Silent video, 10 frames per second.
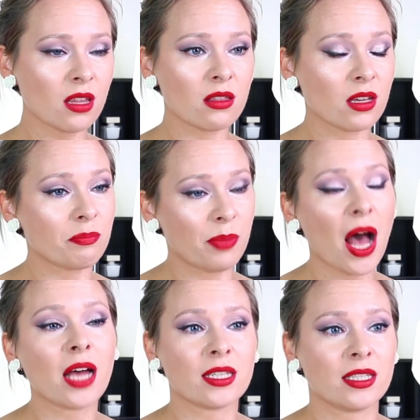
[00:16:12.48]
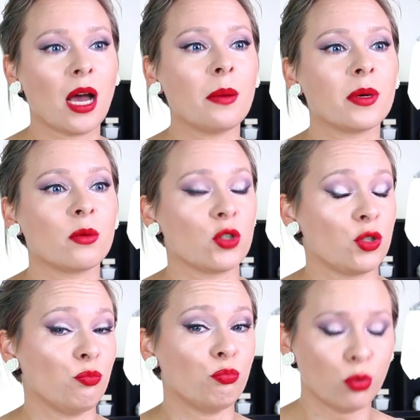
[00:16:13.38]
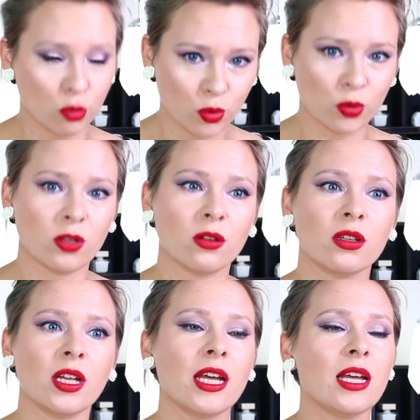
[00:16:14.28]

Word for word: the past summer was brutal.